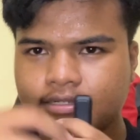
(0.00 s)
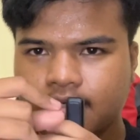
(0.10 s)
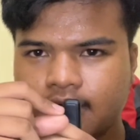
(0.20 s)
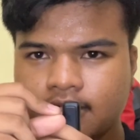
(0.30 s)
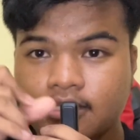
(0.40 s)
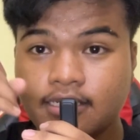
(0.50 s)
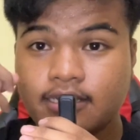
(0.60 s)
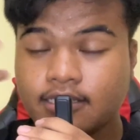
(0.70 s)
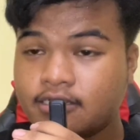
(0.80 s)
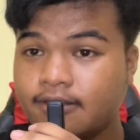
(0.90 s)

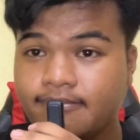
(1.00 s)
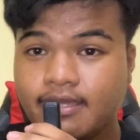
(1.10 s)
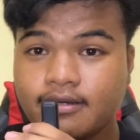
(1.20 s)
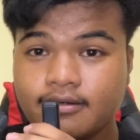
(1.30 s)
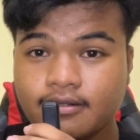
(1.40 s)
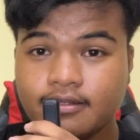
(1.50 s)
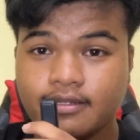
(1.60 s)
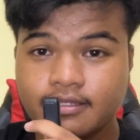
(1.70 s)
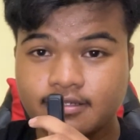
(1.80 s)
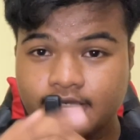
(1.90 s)
That three blade
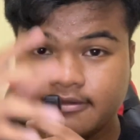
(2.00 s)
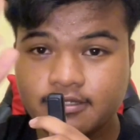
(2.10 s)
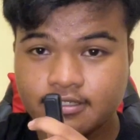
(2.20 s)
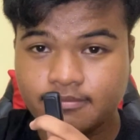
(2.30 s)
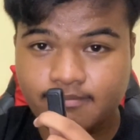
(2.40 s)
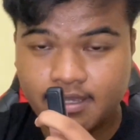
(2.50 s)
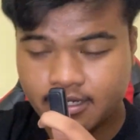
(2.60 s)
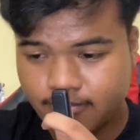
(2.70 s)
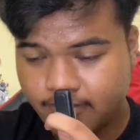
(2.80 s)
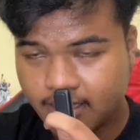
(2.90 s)
literally just
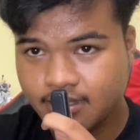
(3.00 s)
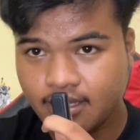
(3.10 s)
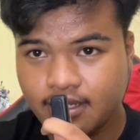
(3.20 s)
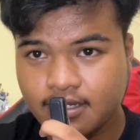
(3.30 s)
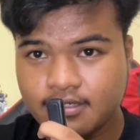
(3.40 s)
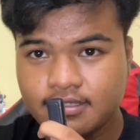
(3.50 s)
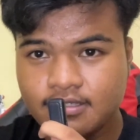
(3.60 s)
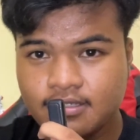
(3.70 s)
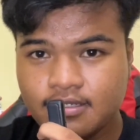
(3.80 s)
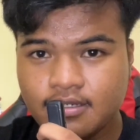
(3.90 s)
make the meta
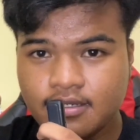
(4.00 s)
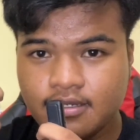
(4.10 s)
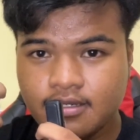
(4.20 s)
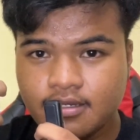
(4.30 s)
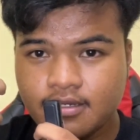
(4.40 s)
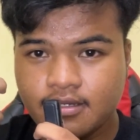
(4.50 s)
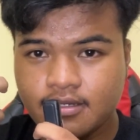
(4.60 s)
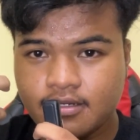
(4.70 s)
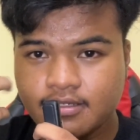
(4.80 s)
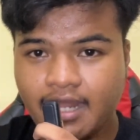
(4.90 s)

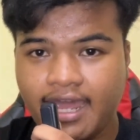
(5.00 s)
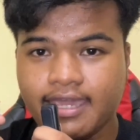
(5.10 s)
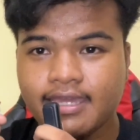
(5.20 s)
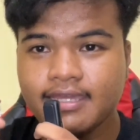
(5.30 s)
die.